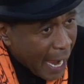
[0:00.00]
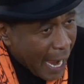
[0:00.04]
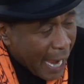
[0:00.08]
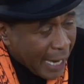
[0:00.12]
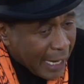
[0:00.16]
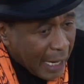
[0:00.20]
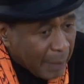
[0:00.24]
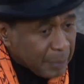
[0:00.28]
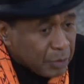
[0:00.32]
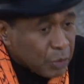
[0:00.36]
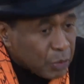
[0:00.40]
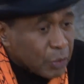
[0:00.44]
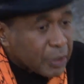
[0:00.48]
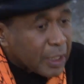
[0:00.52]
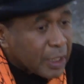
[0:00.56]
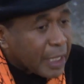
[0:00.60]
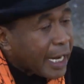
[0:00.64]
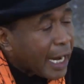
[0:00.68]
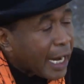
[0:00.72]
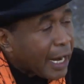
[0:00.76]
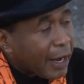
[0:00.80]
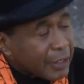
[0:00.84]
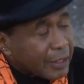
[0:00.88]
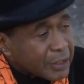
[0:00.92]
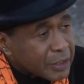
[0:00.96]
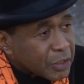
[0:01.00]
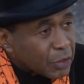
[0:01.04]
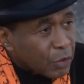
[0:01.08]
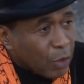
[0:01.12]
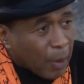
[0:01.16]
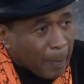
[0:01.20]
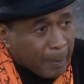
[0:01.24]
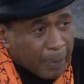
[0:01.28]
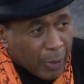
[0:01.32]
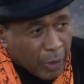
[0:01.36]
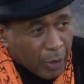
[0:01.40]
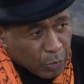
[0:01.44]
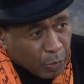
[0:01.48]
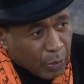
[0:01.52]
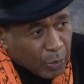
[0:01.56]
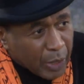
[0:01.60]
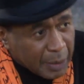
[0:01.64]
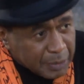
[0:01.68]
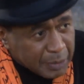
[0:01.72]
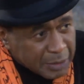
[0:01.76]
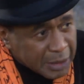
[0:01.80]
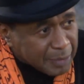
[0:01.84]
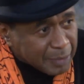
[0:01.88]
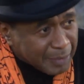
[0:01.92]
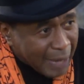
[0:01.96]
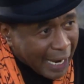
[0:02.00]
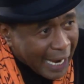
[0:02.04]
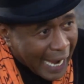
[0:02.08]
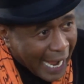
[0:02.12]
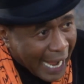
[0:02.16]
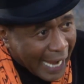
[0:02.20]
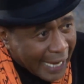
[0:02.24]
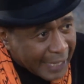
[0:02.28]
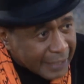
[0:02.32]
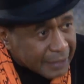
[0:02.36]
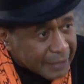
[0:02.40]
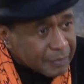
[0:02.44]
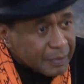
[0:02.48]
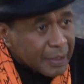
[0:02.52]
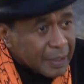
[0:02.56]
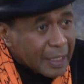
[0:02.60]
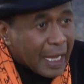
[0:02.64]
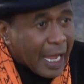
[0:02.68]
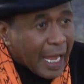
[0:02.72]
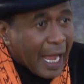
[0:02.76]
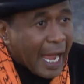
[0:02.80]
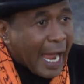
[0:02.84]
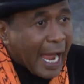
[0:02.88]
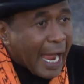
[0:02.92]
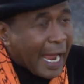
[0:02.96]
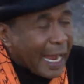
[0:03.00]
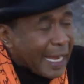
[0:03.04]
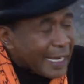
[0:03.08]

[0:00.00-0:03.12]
and I'm doing a character called Bert Williams in my act mm -hmm.